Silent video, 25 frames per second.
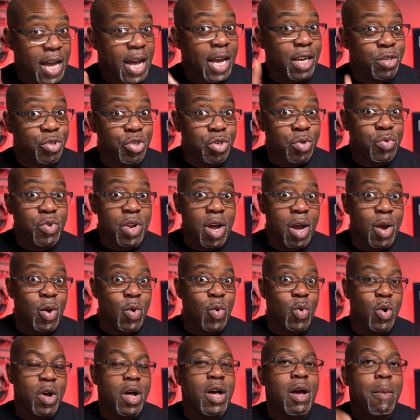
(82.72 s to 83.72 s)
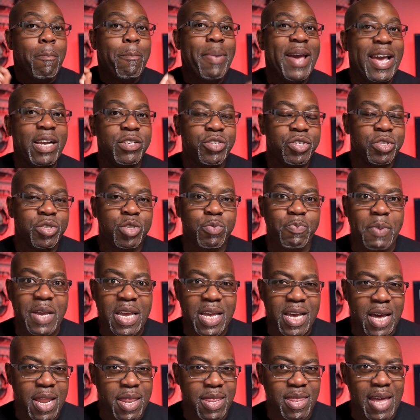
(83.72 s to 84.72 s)
As you know, pictures
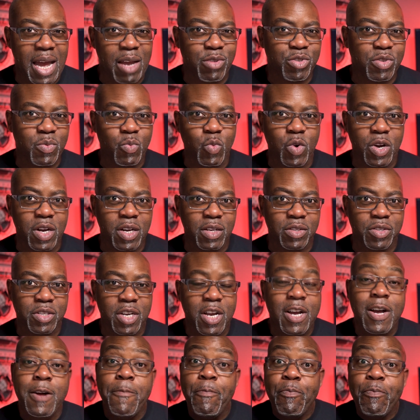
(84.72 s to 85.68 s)
speak 1,000 words.